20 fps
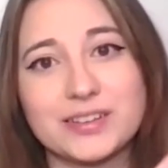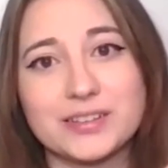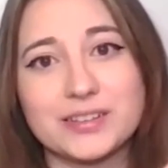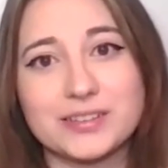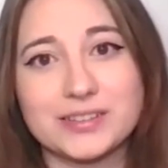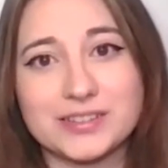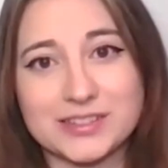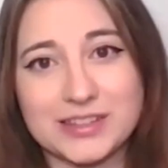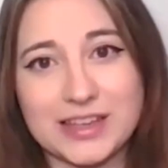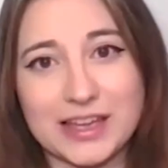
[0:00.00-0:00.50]

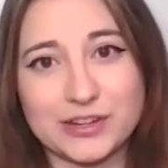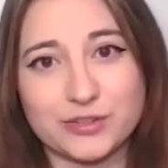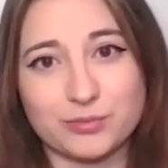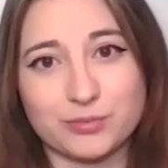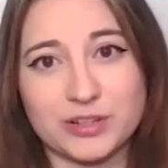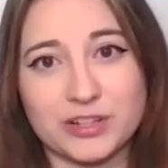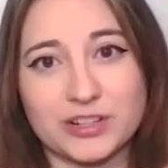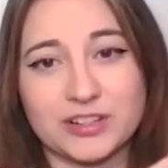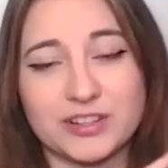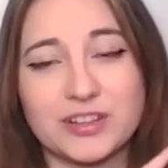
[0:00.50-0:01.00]

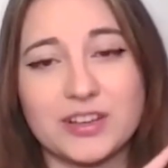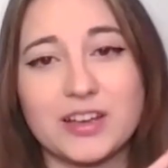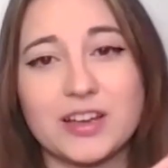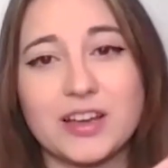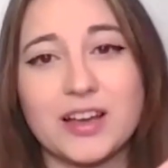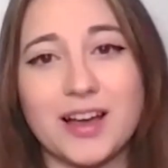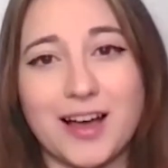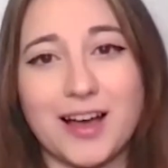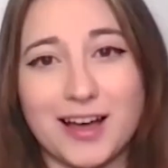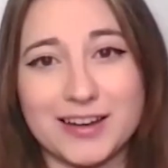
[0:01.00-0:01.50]
schedule,
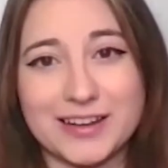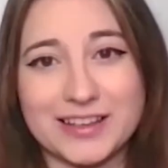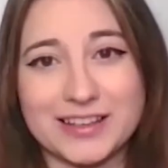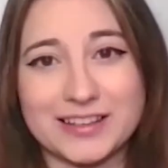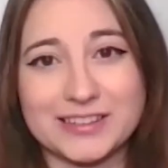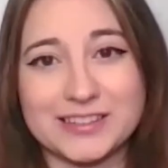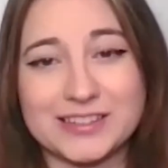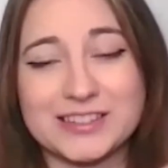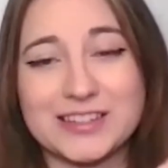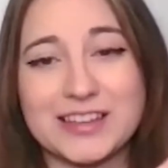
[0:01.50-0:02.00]

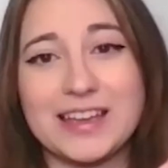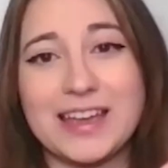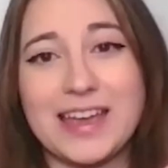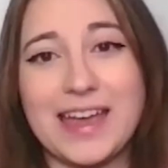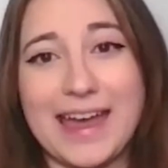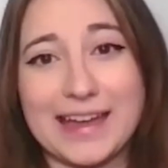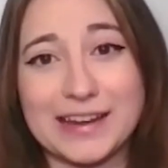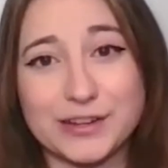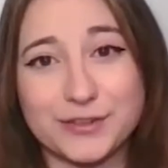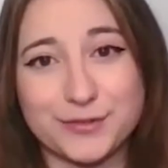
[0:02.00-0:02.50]
audience,
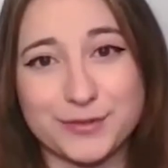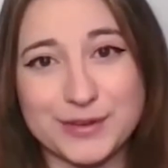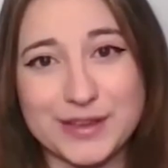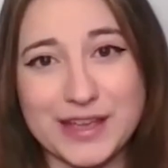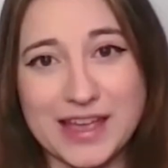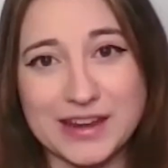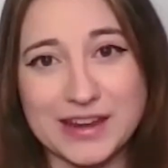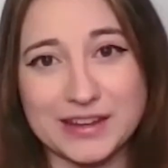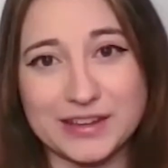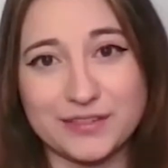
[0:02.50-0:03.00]
ad
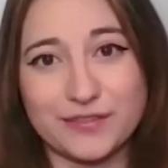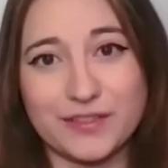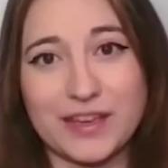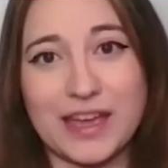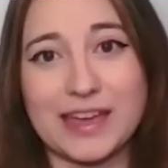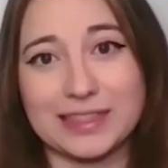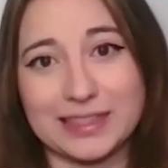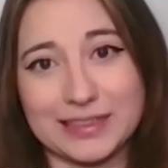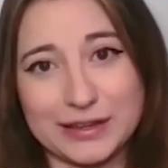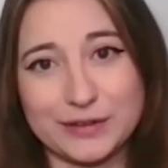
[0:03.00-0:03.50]
creative,
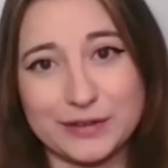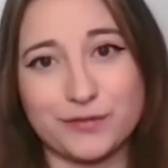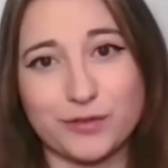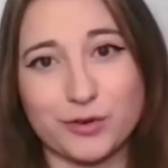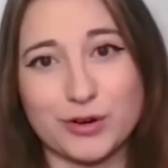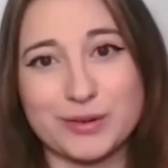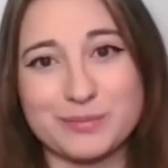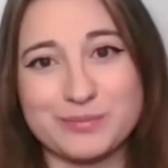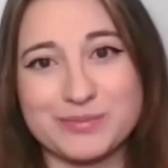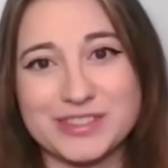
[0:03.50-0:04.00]
and lead
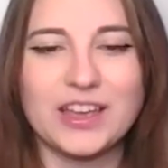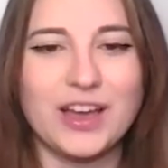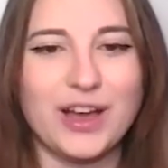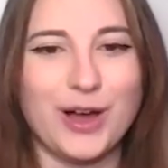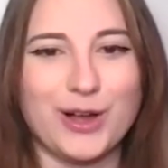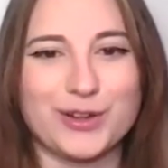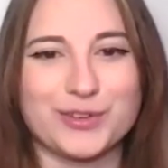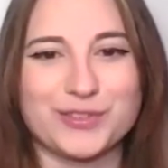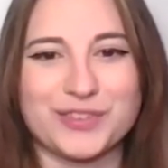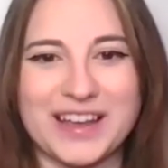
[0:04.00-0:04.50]
forms.
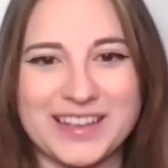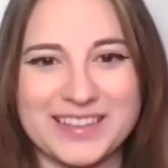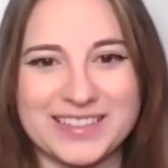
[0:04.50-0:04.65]
All right,